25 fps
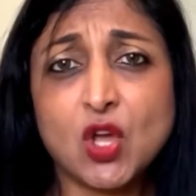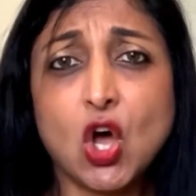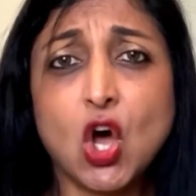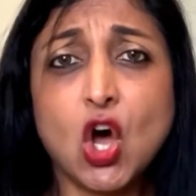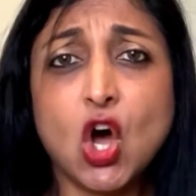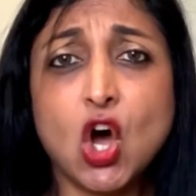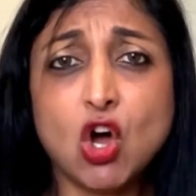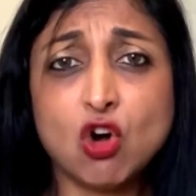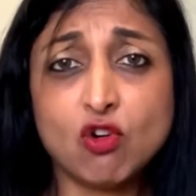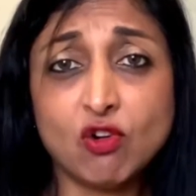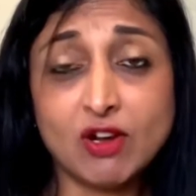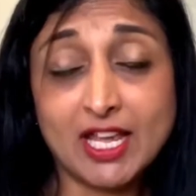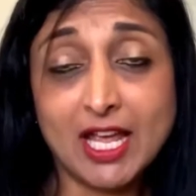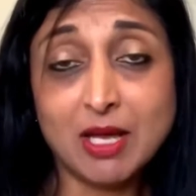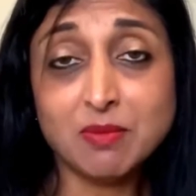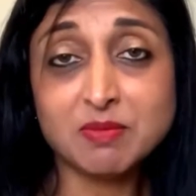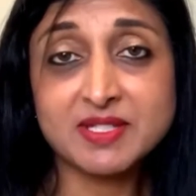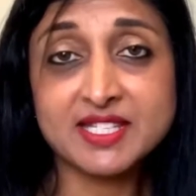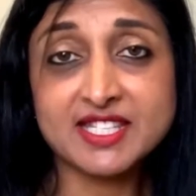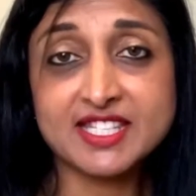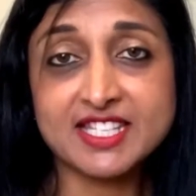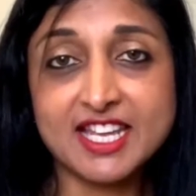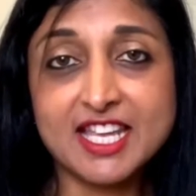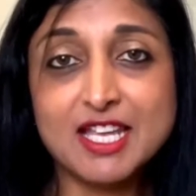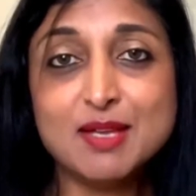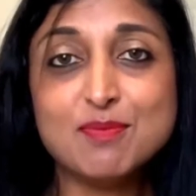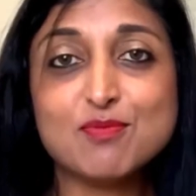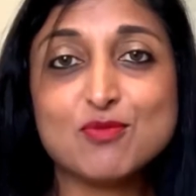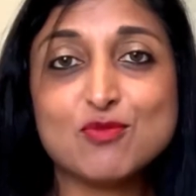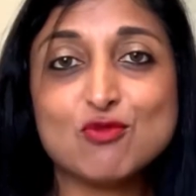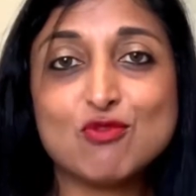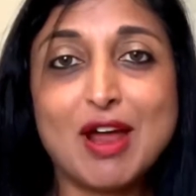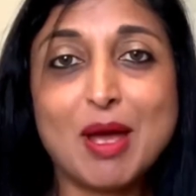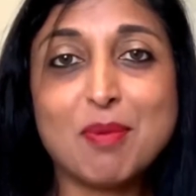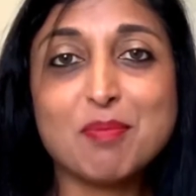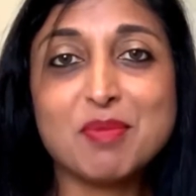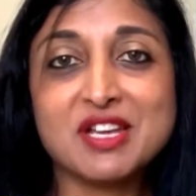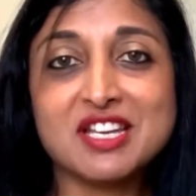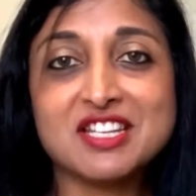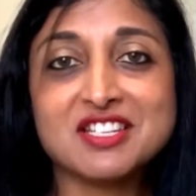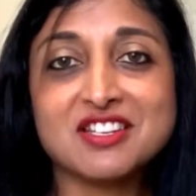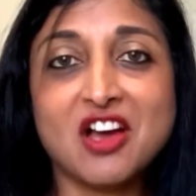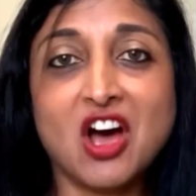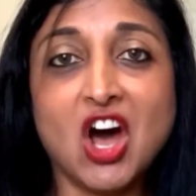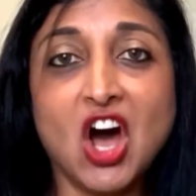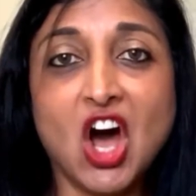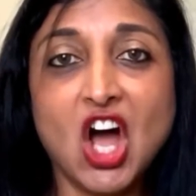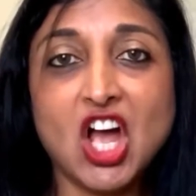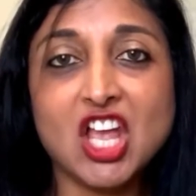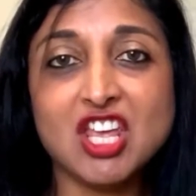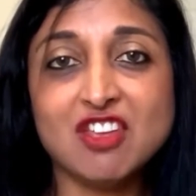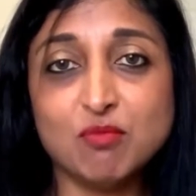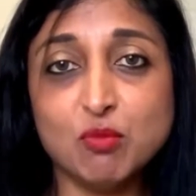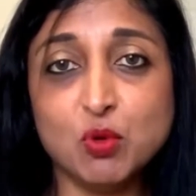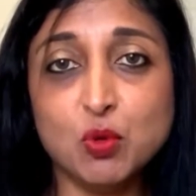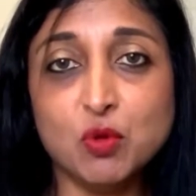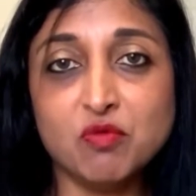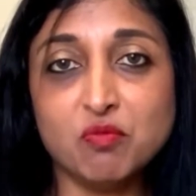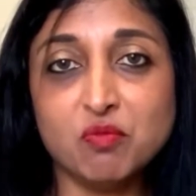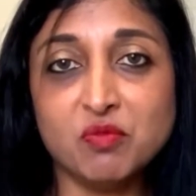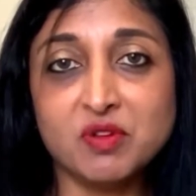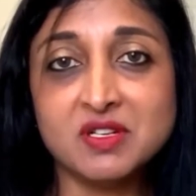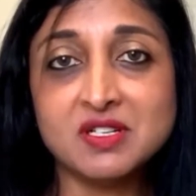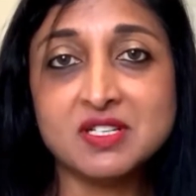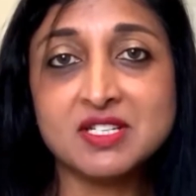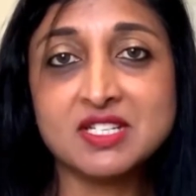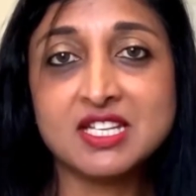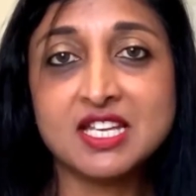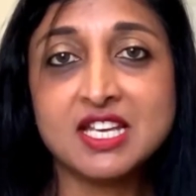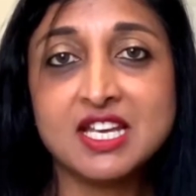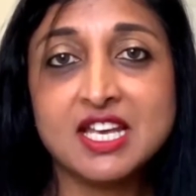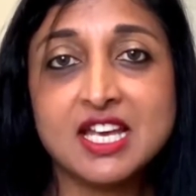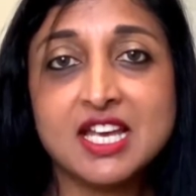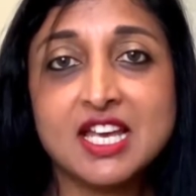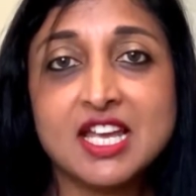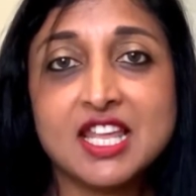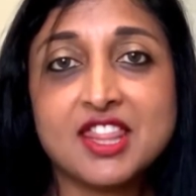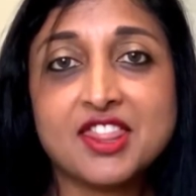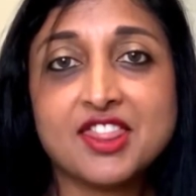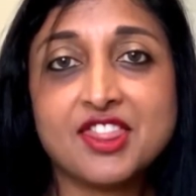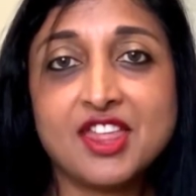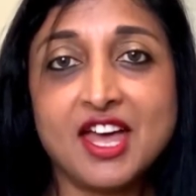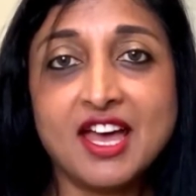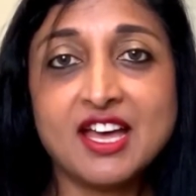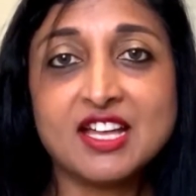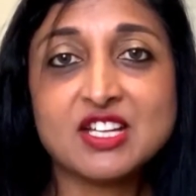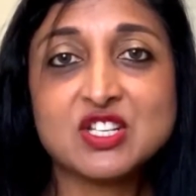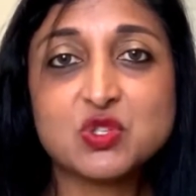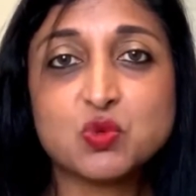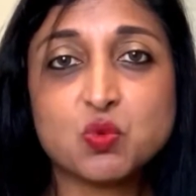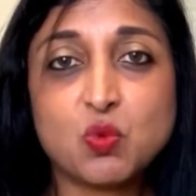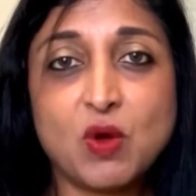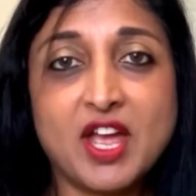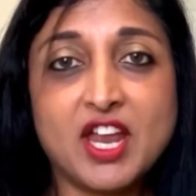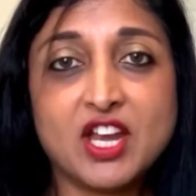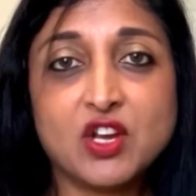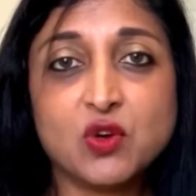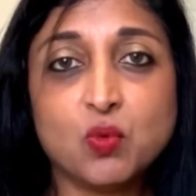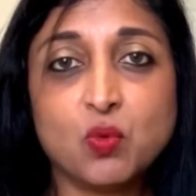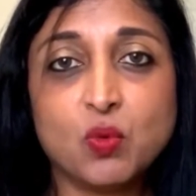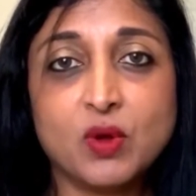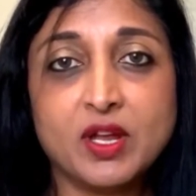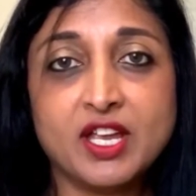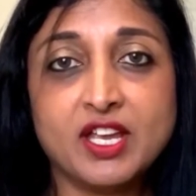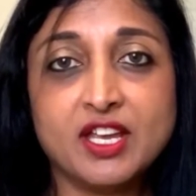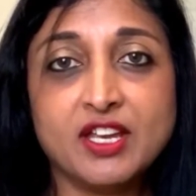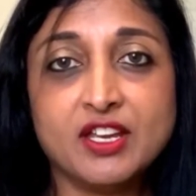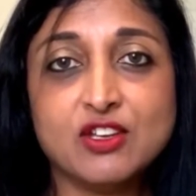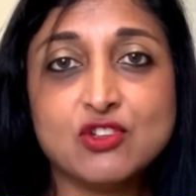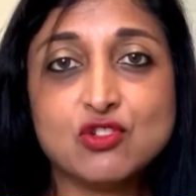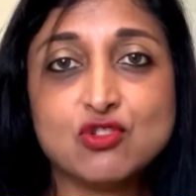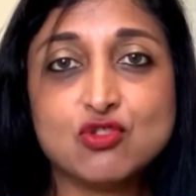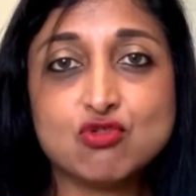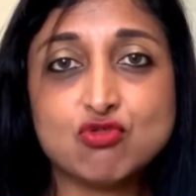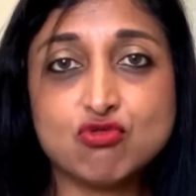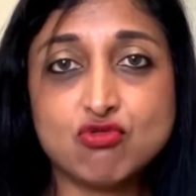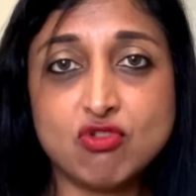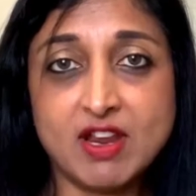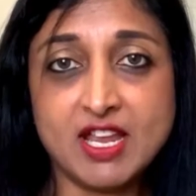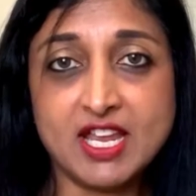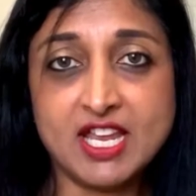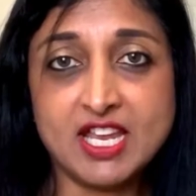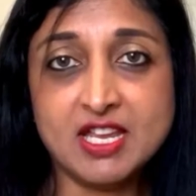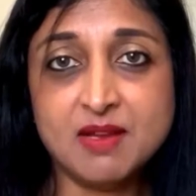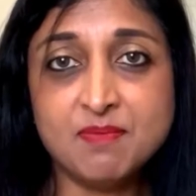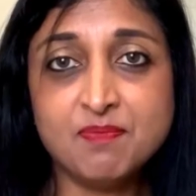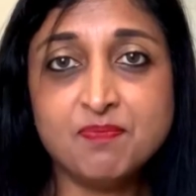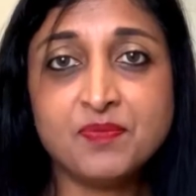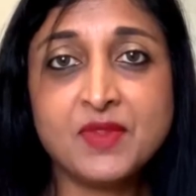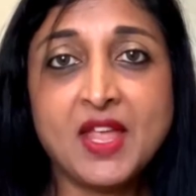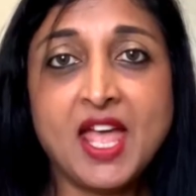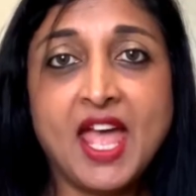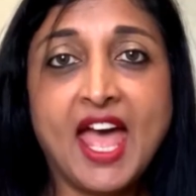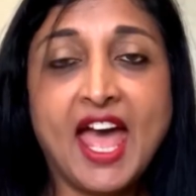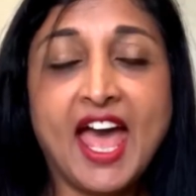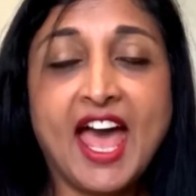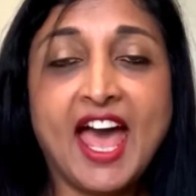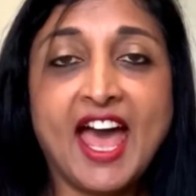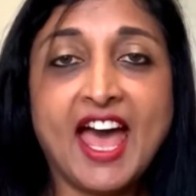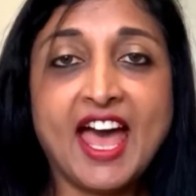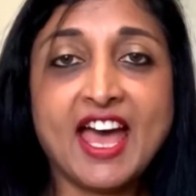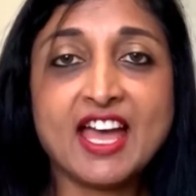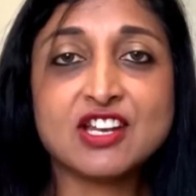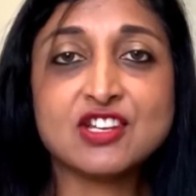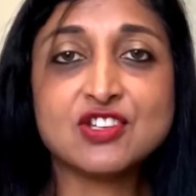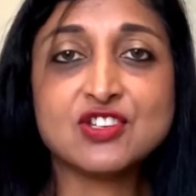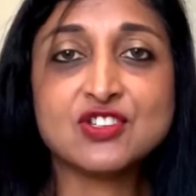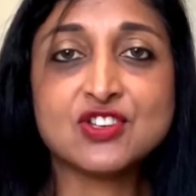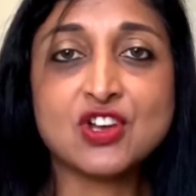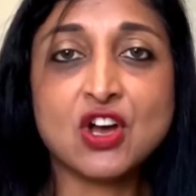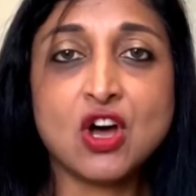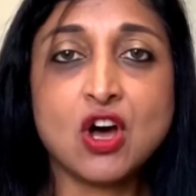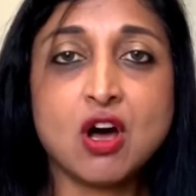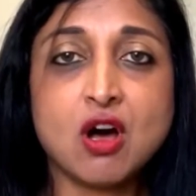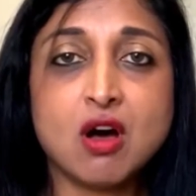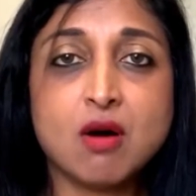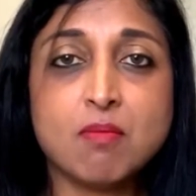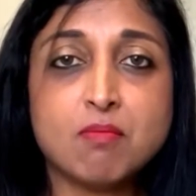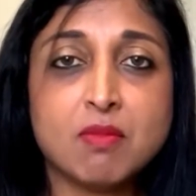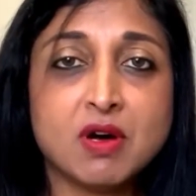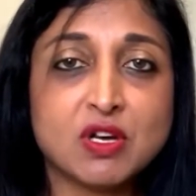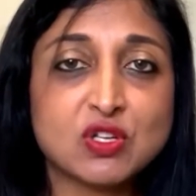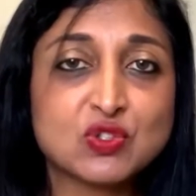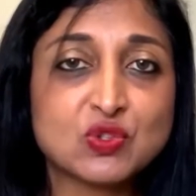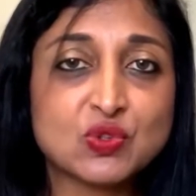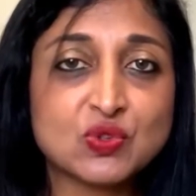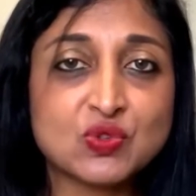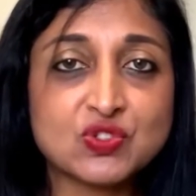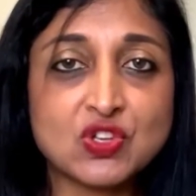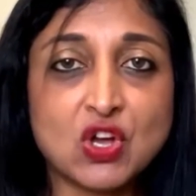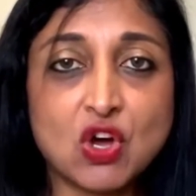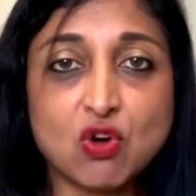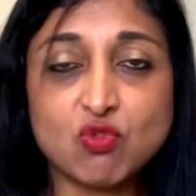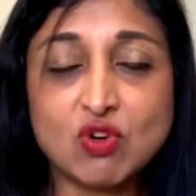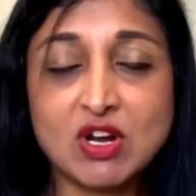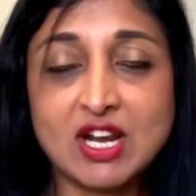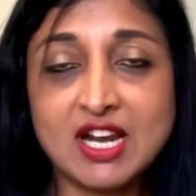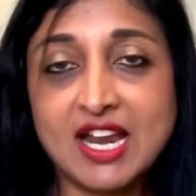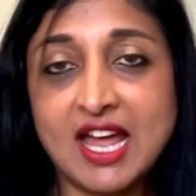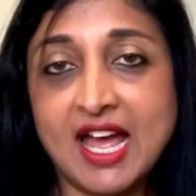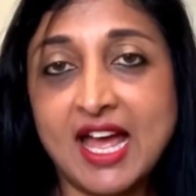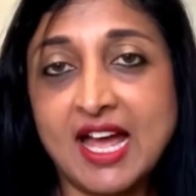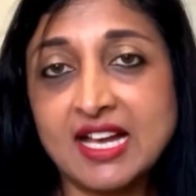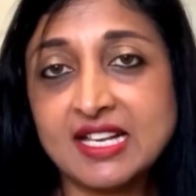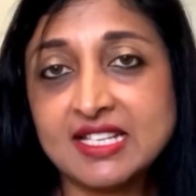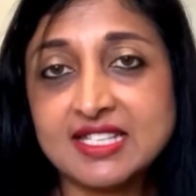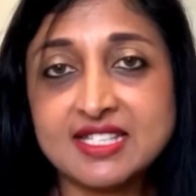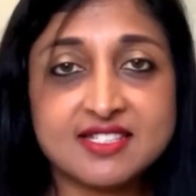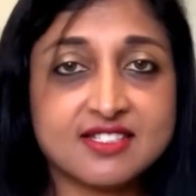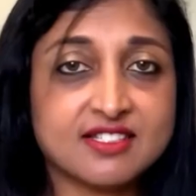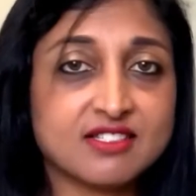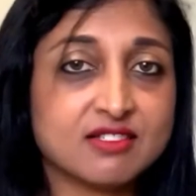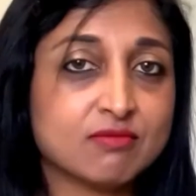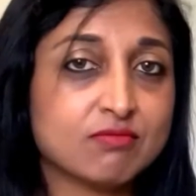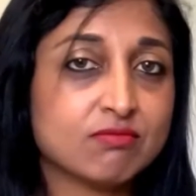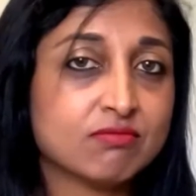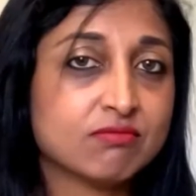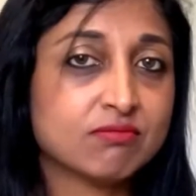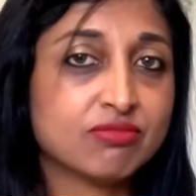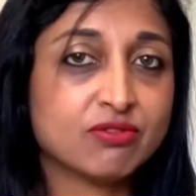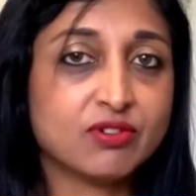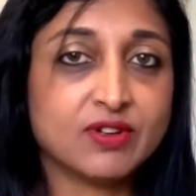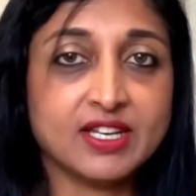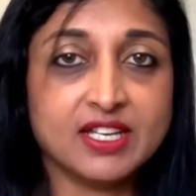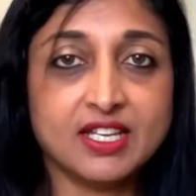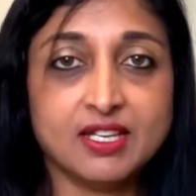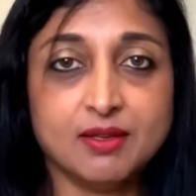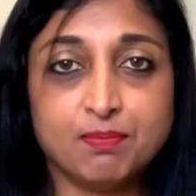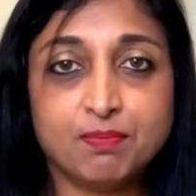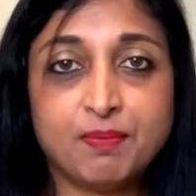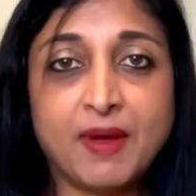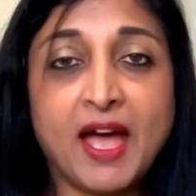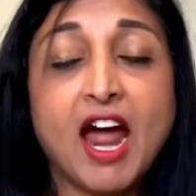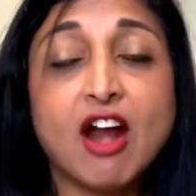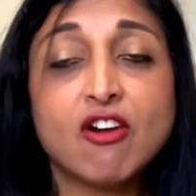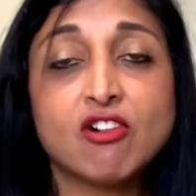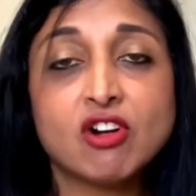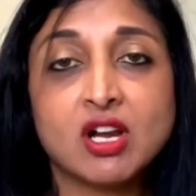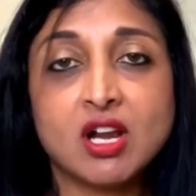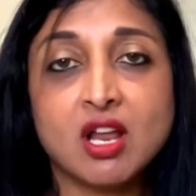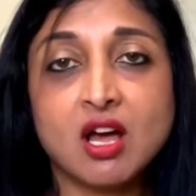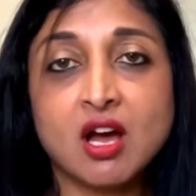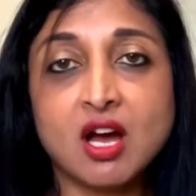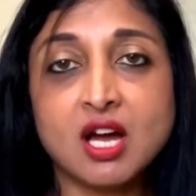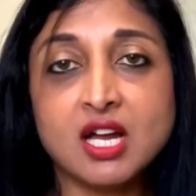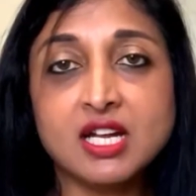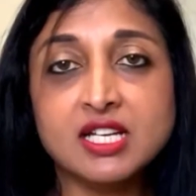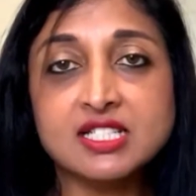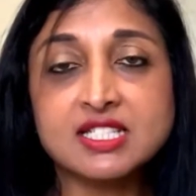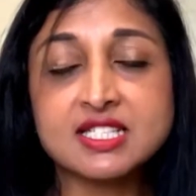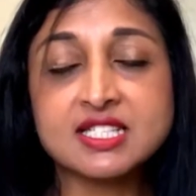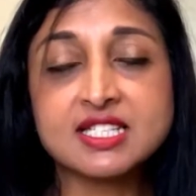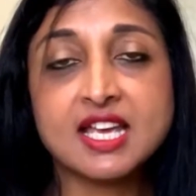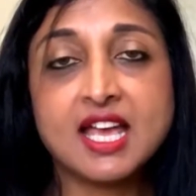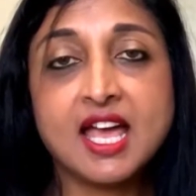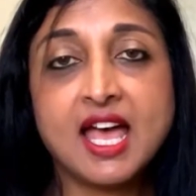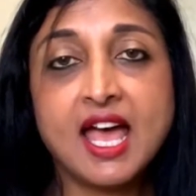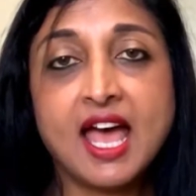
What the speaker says: REM sleep, rapid eye movement. That's when we dream and our muscles are relaxed and pretty paralysed.